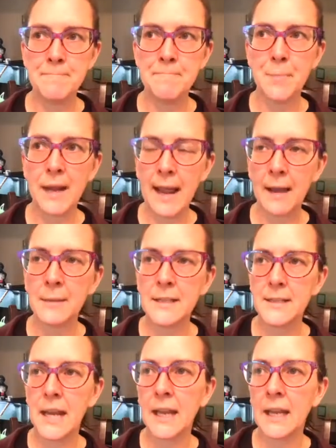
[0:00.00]
but habit
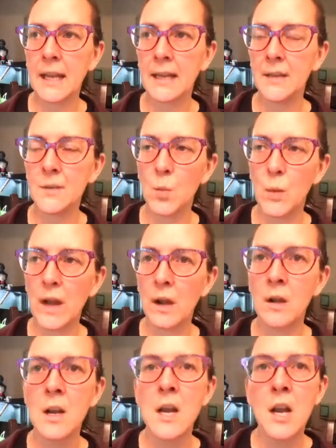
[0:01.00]
stacking is
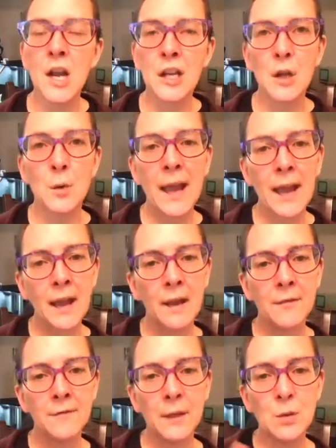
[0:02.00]
where you
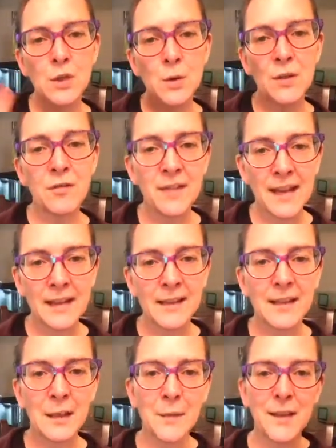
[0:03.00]
do a thing
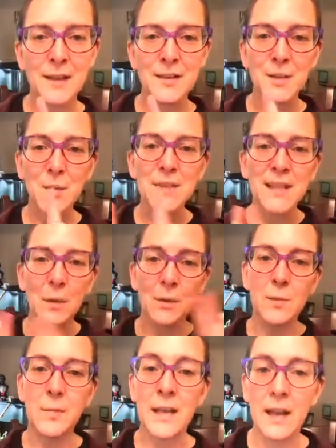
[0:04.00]
that you then associate with
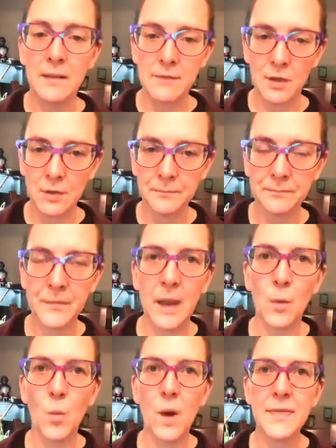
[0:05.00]
a behavior.
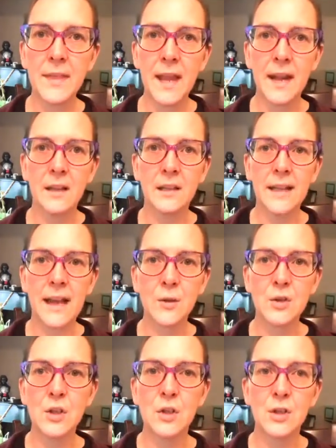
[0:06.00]
And what that
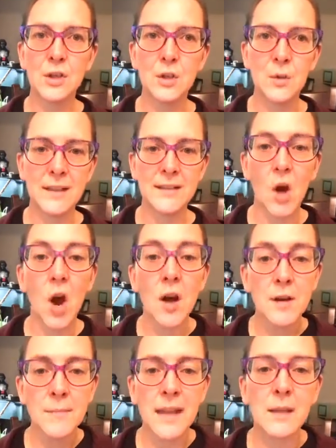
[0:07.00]
allows you to do is
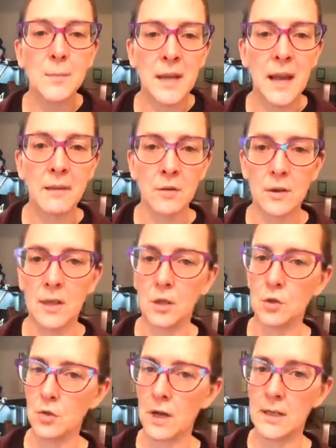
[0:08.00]
automate the behavior that you're
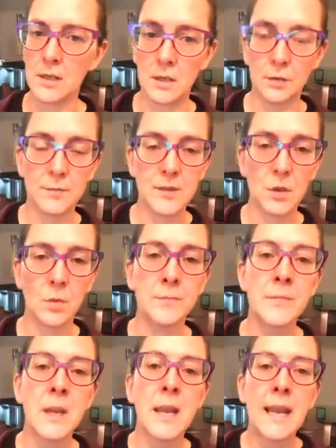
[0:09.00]
trying to do. So
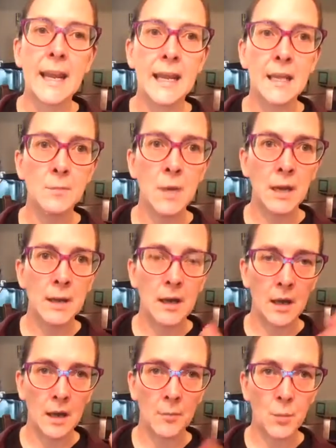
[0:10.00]
in
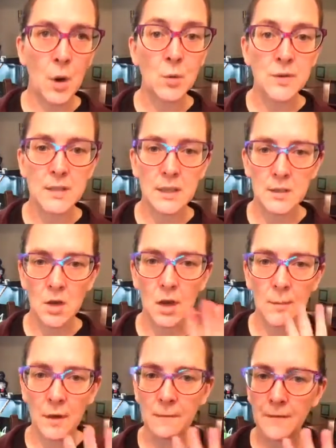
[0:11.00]
my post, I talk
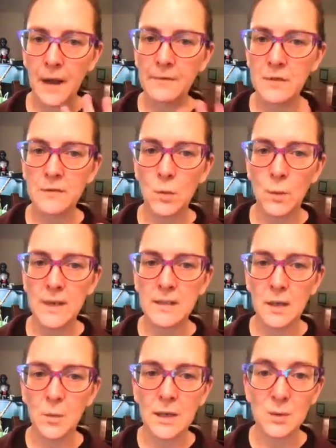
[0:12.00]
about 5 different ways
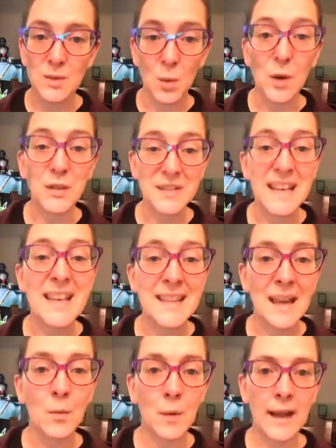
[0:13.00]
that we use oils in
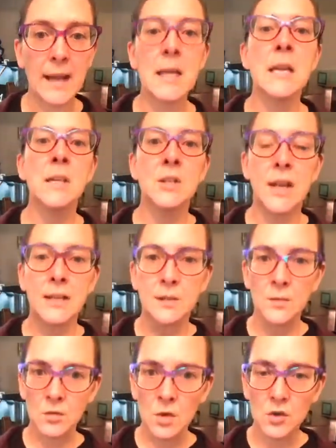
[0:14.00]
that way to add
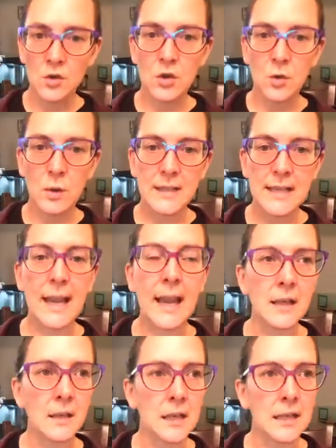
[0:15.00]
some structure to our day.
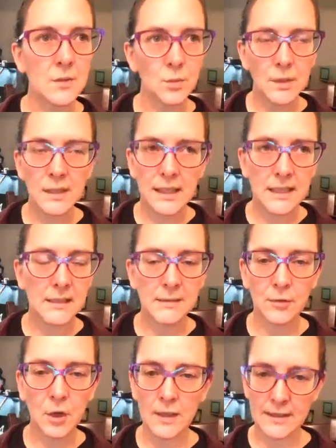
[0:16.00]
And it's really easy
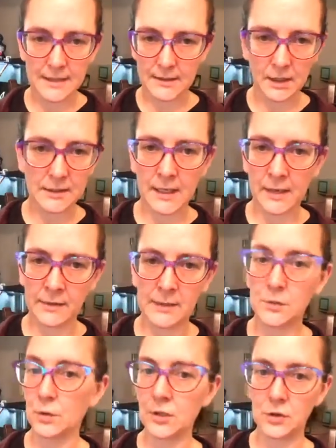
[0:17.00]
for our days not to have any
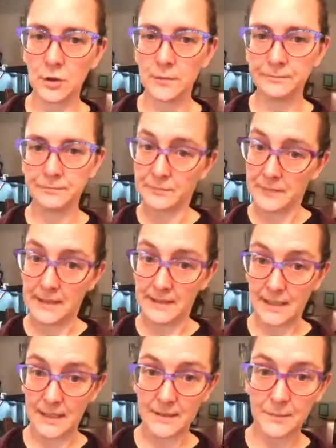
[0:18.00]
structure these
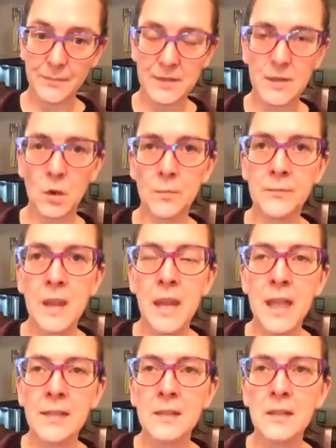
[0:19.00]
days. So
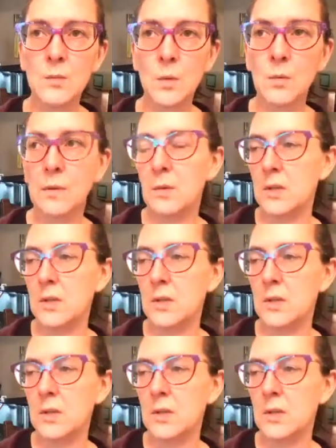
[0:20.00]
this is what we've been